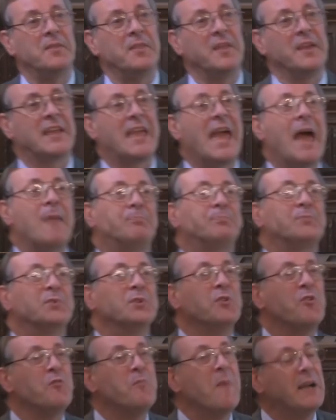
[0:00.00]
the, the
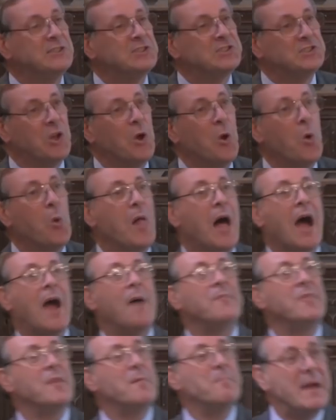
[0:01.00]
captain of my soul, I
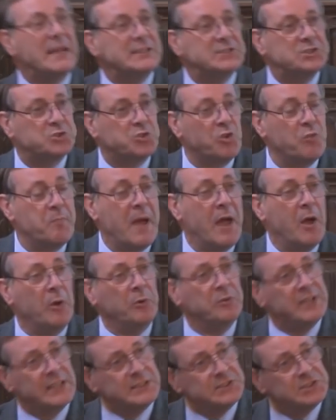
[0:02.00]
am the master of my
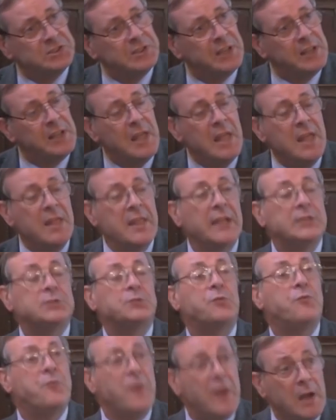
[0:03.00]
own destiny.
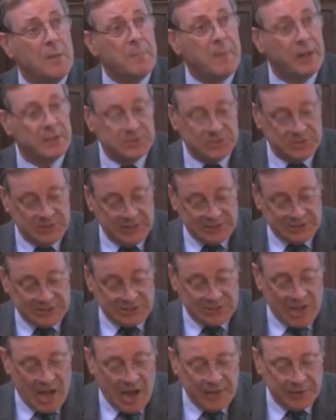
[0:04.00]
That's very much
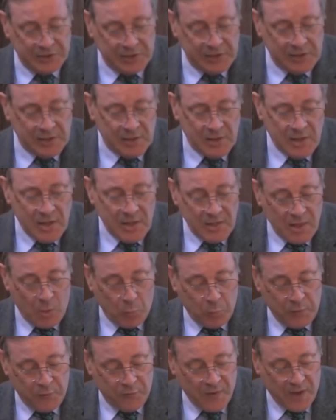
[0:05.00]
this idea
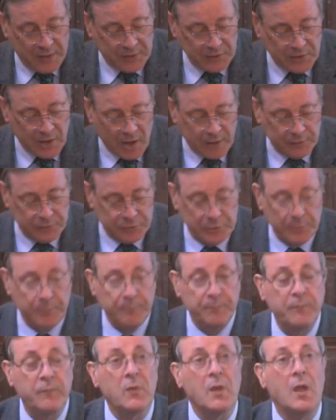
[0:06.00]
that we find out.
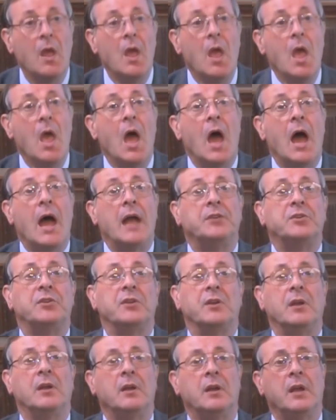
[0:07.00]
And
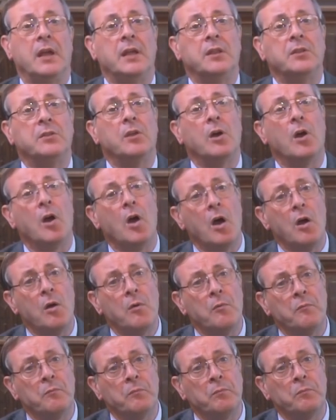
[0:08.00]
in
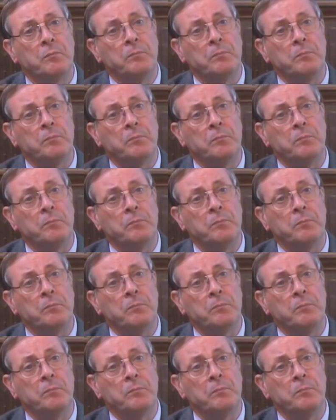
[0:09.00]
her